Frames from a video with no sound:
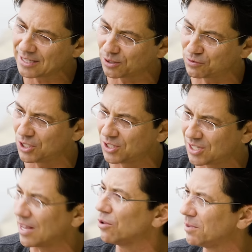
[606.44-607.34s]
asked her if she'd
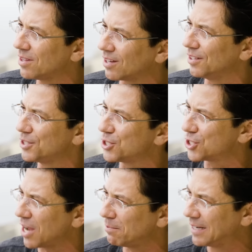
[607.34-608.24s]
sell me the collision
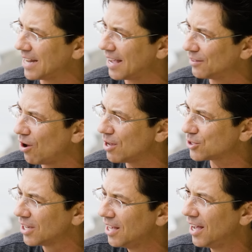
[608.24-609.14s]
shop my dad
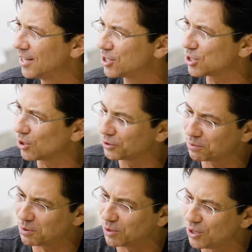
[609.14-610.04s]
lost, and she sold
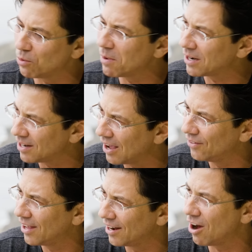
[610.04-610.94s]
it to me with no money
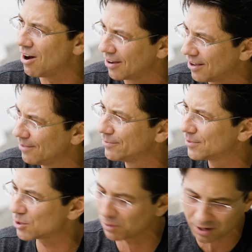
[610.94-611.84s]
down and a hug.
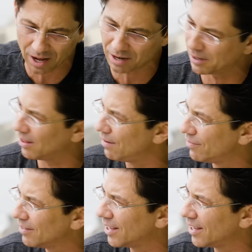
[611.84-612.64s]
Swear to God in my life. Oh